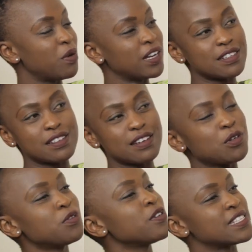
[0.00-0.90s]
But
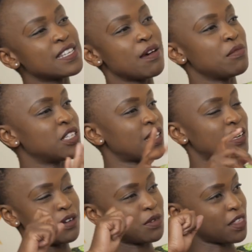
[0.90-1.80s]
who is here
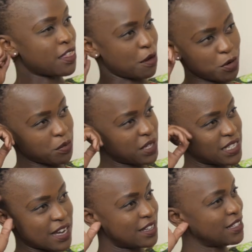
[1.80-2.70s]
measuring with a
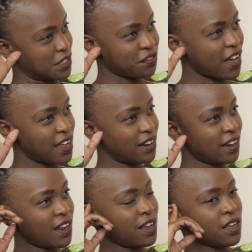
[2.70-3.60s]
thermometer? It's
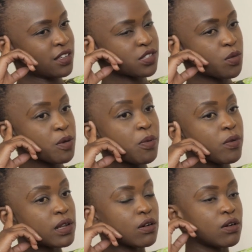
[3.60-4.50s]
fine. So people
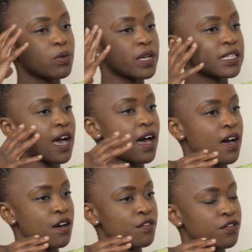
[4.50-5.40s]
will always
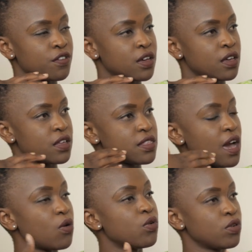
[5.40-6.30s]
have
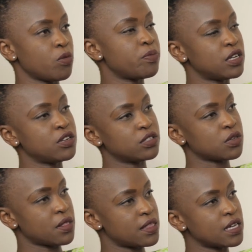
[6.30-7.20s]
their own opinions
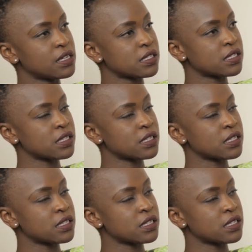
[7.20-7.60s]
on things.